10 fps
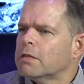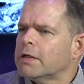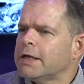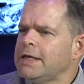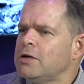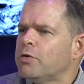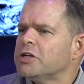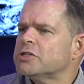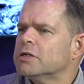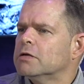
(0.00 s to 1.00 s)
The key
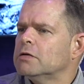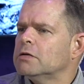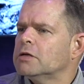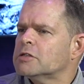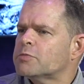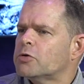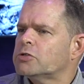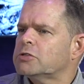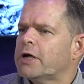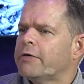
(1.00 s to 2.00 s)
question in
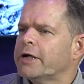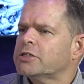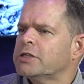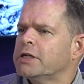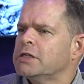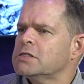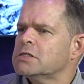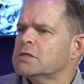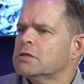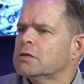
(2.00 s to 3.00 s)
spiritual direction
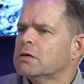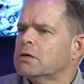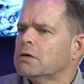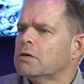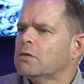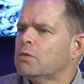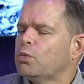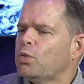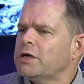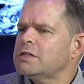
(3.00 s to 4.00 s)
is,
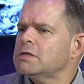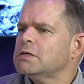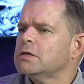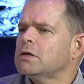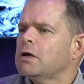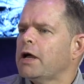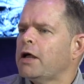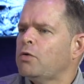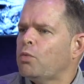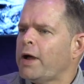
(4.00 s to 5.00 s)
what
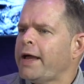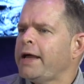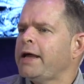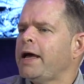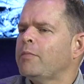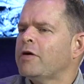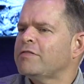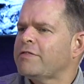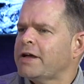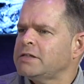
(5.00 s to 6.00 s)
and where am I
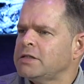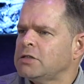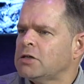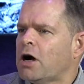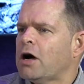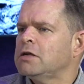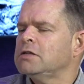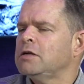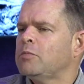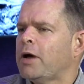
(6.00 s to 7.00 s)
finding God
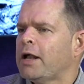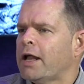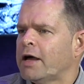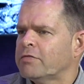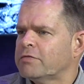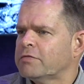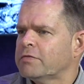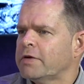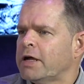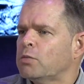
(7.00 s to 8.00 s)
in my life?
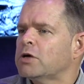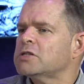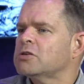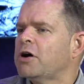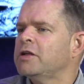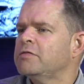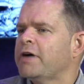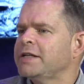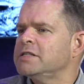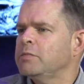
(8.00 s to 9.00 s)
And what is God
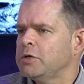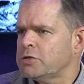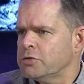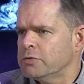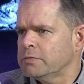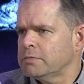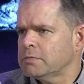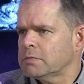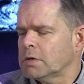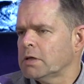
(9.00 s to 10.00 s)
inviting me to?
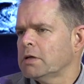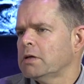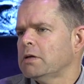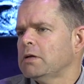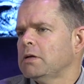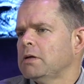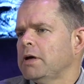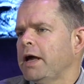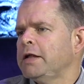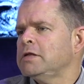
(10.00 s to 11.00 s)

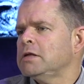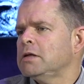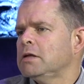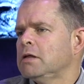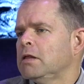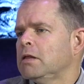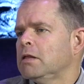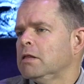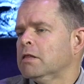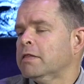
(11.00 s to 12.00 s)
And
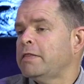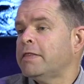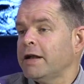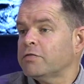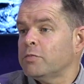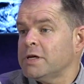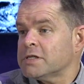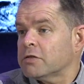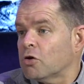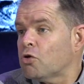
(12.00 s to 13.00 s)
that for me is
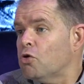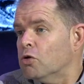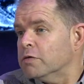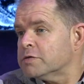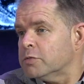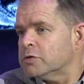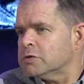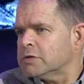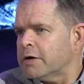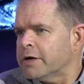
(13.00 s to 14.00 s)
at the core of
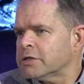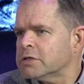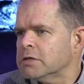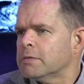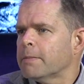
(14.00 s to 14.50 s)
spiritual direction.